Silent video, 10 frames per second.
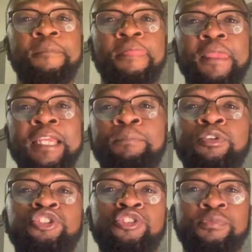it
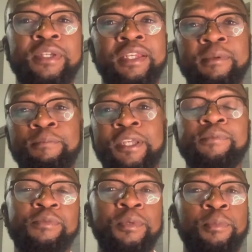pushes me and
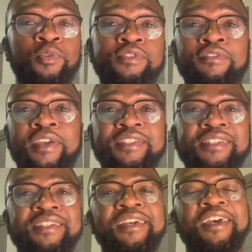keeps me
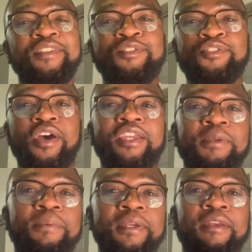motivated to try
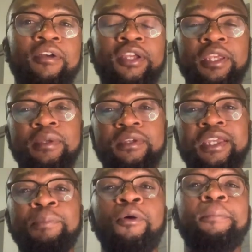keep
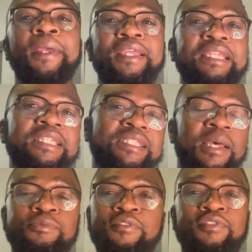on making these
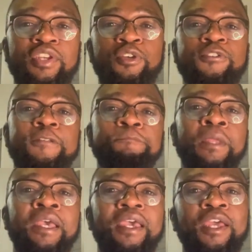types of videos.
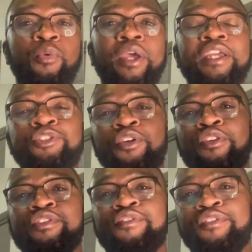Anyway, enjoy the
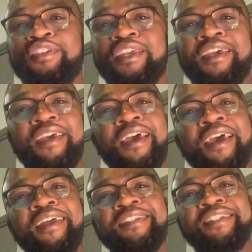rest of your day,
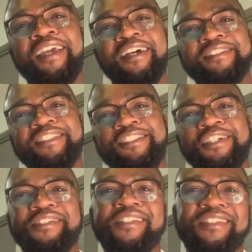and yeah,
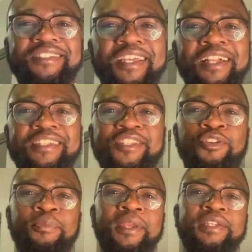cheers. I'll see you
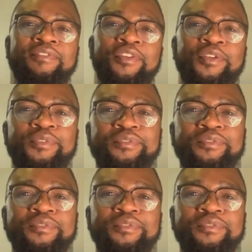on my next video.